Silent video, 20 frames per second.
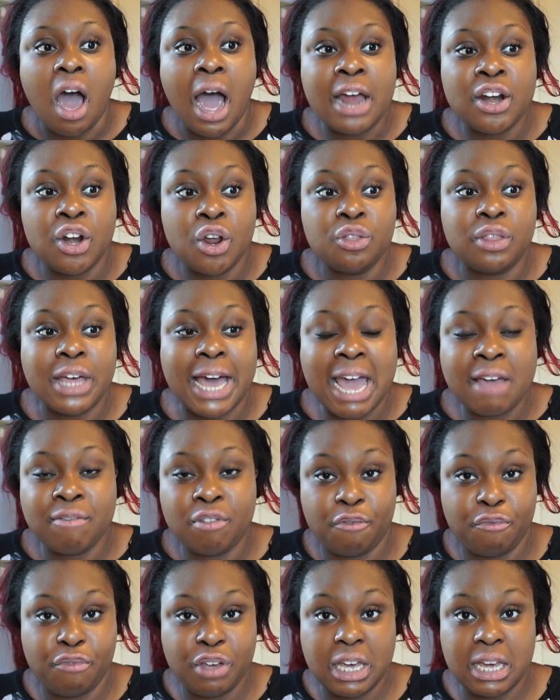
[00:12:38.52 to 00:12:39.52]
I know that
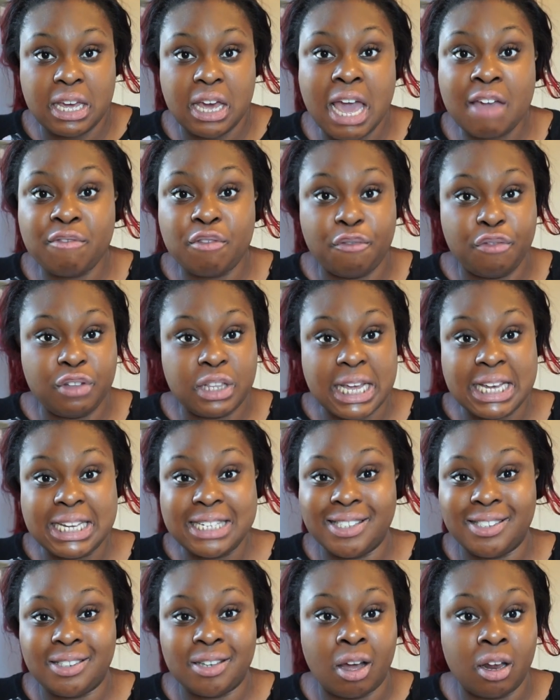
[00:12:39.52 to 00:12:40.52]
everything that
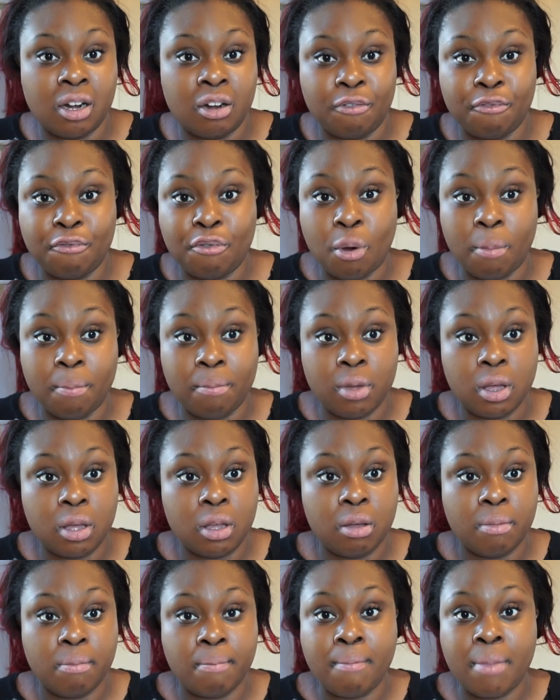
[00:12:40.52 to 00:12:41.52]
he's done from
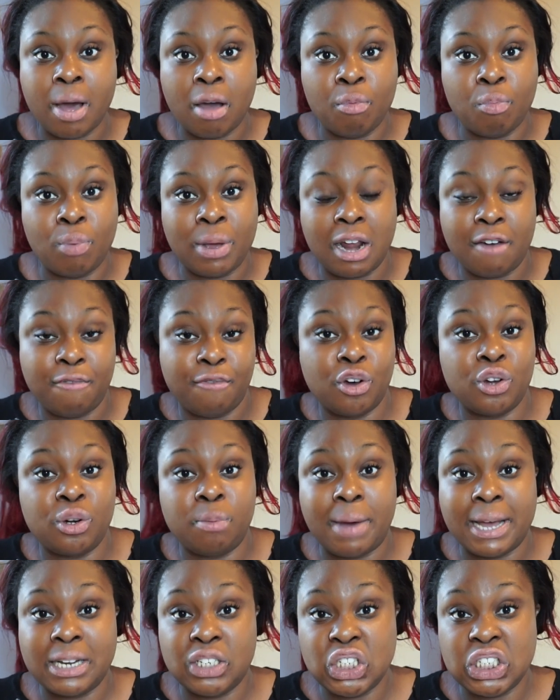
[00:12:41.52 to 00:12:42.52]
when I failed
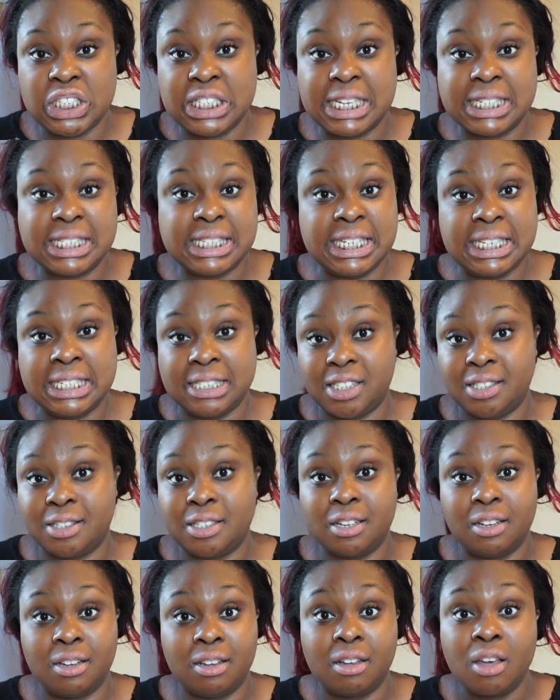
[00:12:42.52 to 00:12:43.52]
my GCSEs
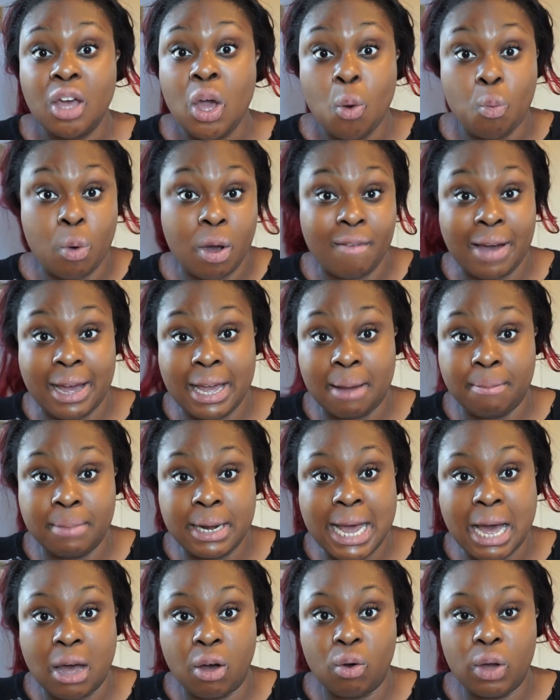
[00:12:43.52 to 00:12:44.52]
to where I
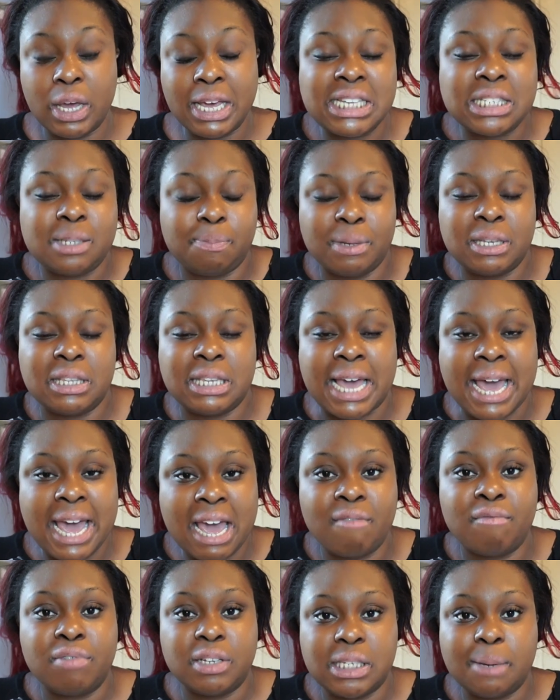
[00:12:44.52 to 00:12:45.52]
am now, he's been there
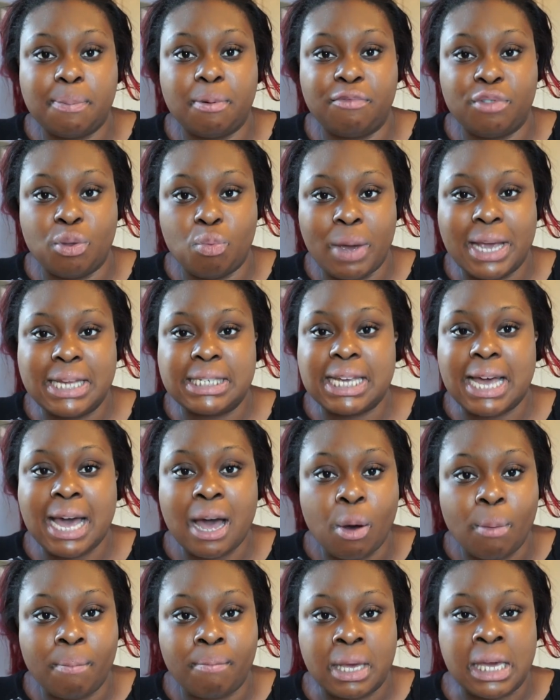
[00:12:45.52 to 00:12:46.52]
every step of the way to
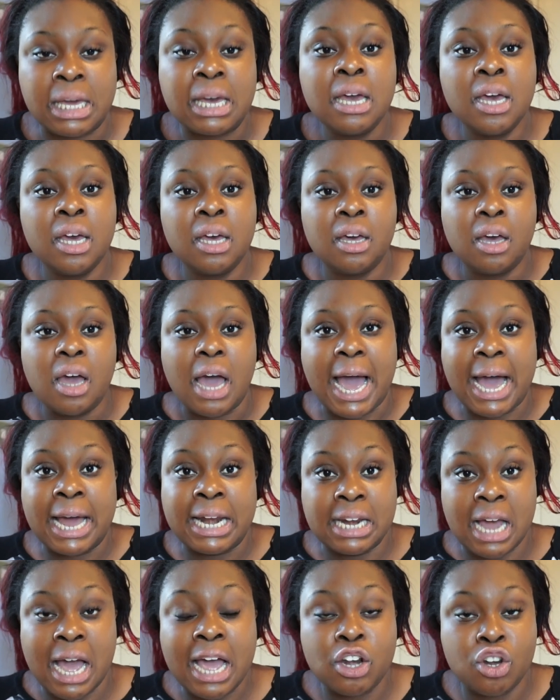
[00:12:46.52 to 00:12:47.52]
help me.
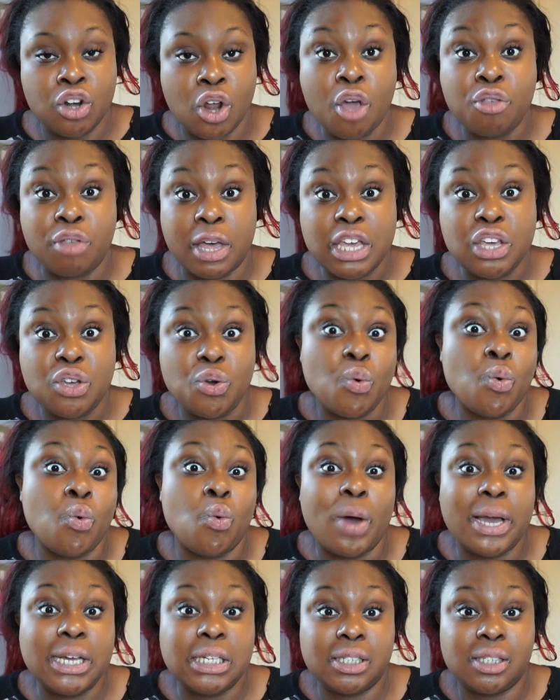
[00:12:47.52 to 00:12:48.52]
And I know that he
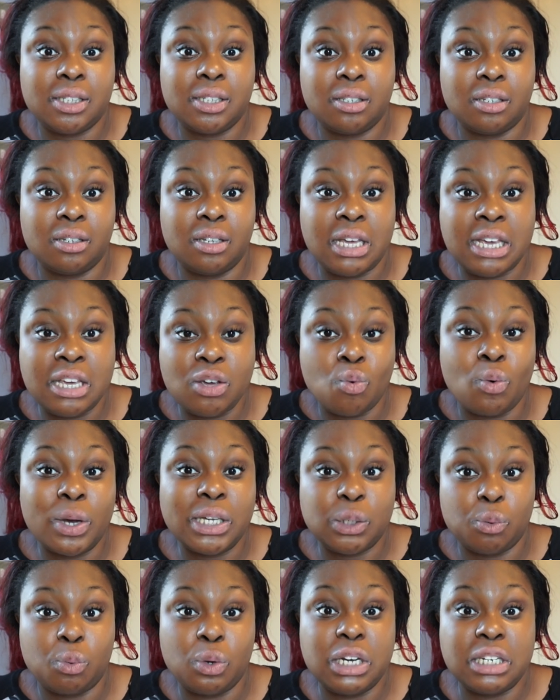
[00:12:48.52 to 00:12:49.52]
always
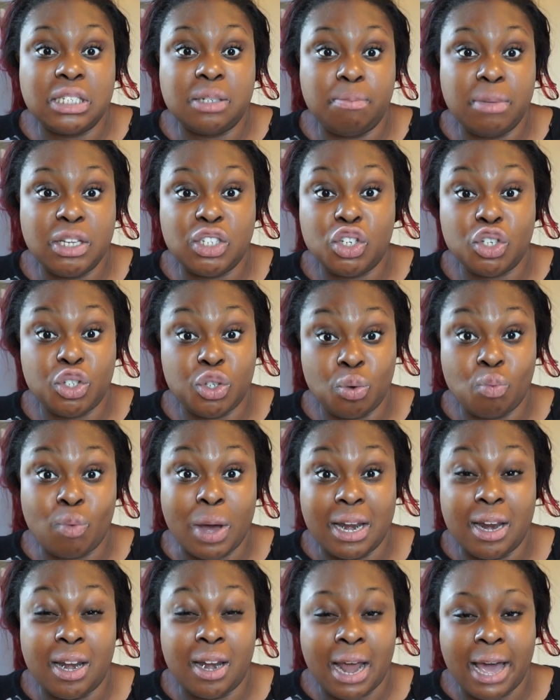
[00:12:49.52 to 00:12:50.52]
wanted me to do
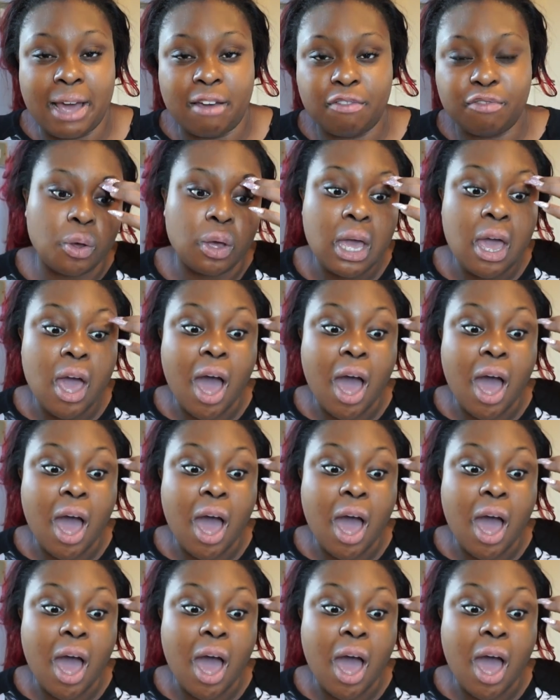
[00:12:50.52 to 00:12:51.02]
well in life.